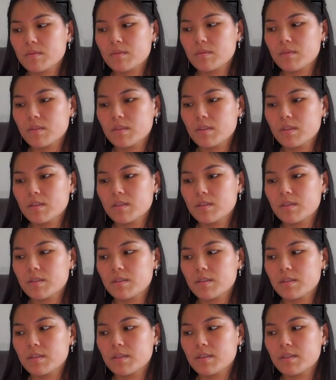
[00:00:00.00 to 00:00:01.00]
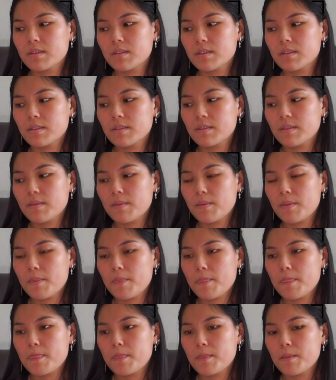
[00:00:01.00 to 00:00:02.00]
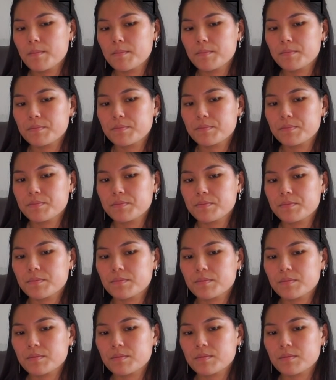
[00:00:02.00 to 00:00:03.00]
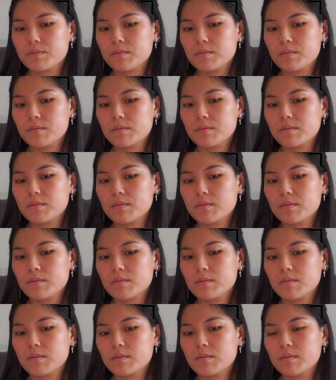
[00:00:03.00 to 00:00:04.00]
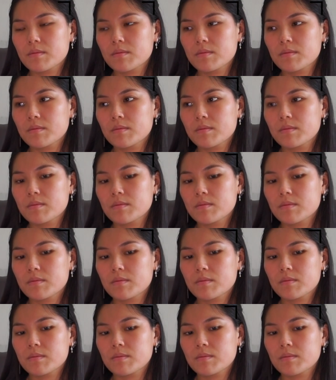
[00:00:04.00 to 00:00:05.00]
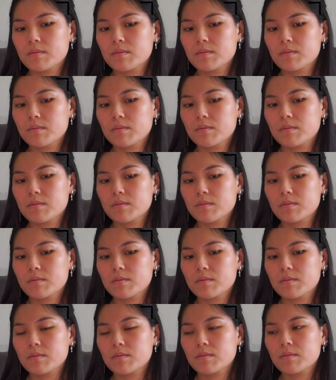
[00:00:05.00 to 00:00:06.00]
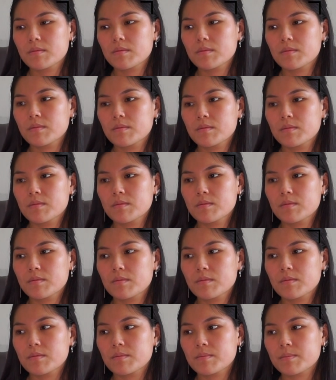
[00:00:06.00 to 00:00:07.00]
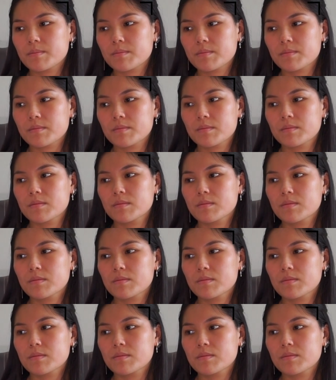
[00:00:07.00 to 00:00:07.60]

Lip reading: This person isn't speaking.